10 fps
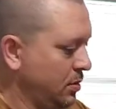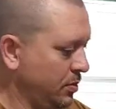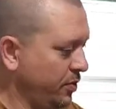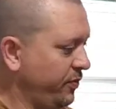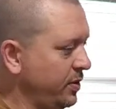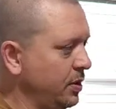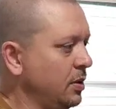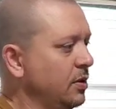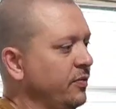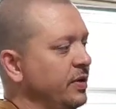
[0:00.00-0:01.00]
Moving
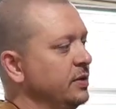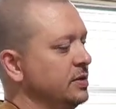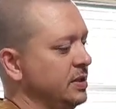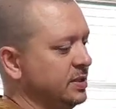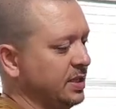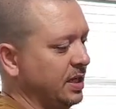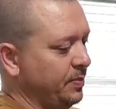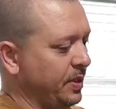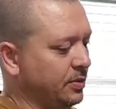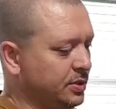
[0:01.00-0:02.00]
along over here to the side
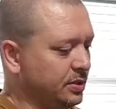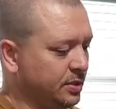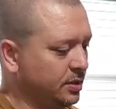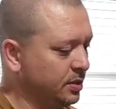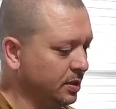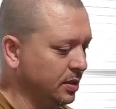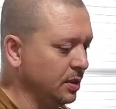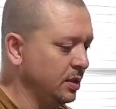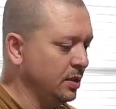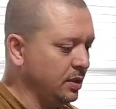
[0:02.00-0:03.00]
pouches.
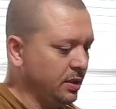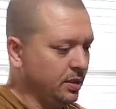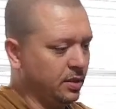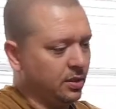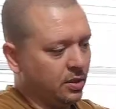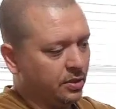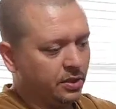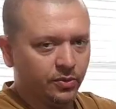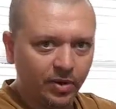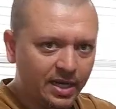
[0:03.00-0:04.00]
On
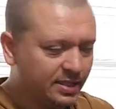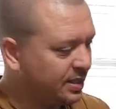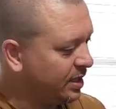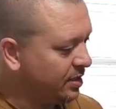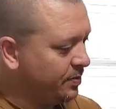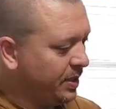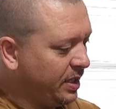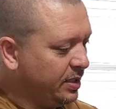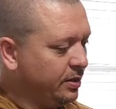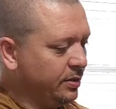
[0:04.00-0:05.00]
the right side of the
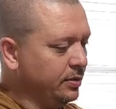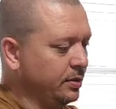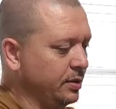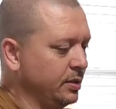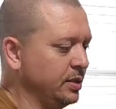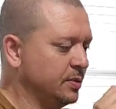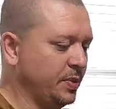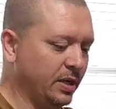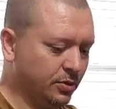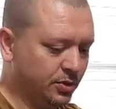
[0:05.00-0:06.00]
pack here, in this
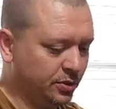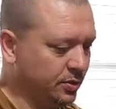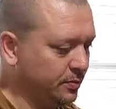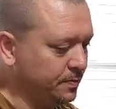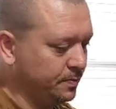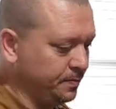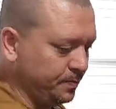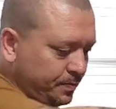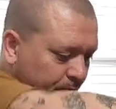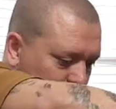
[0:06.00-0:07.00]
pouch,
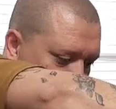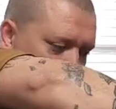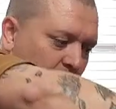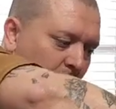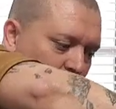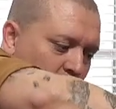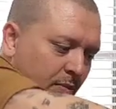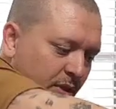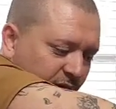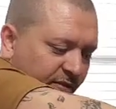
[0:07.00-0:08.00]

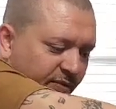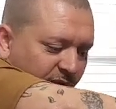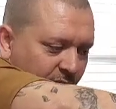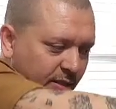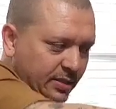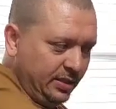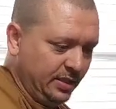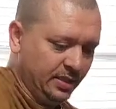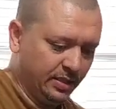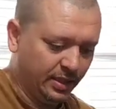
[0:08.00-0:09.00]
I believe that is
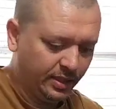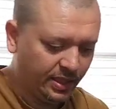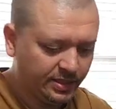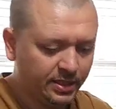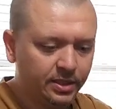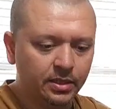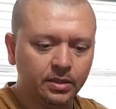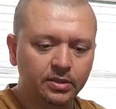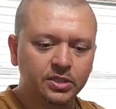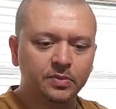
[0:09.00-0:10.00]
it. Yeah, that's it.
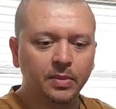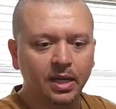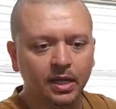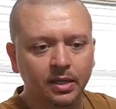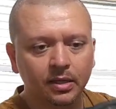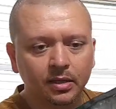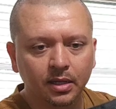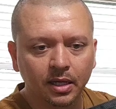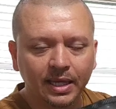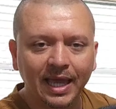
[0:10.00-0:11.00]
Just my
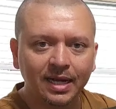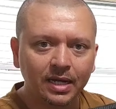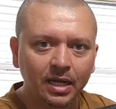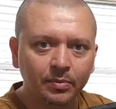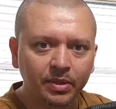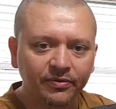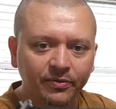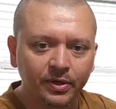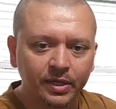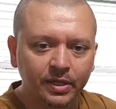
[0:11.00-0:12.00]
Cordage Be
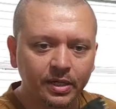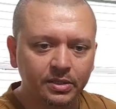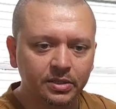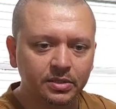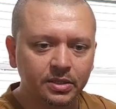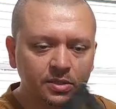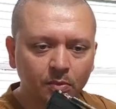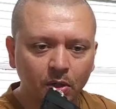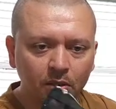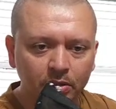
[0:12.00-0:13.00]
Free and just a
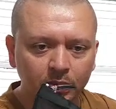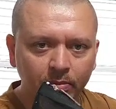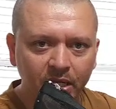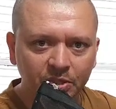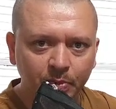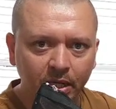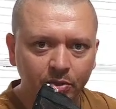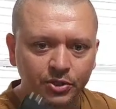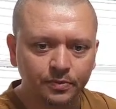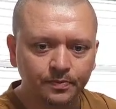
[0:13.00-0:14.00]
small little mesh
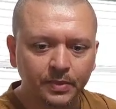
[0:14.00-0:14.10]
pouch,